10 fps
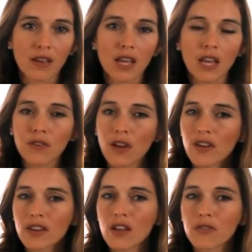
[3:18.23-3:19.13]
If you have
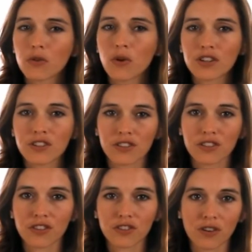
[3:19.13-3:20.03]
any other questions
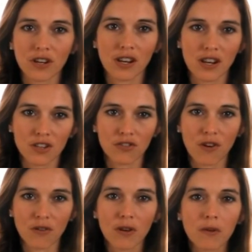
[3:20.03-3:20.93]
concerning heat
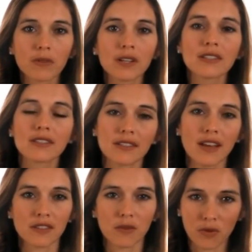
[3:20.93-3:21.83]
stroke, please
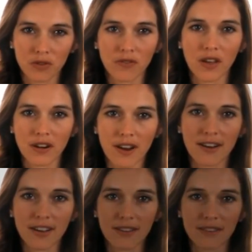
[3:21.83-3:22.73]
discuss them with your
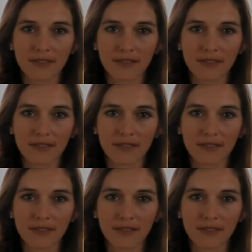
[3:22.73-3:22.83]
veterinarian.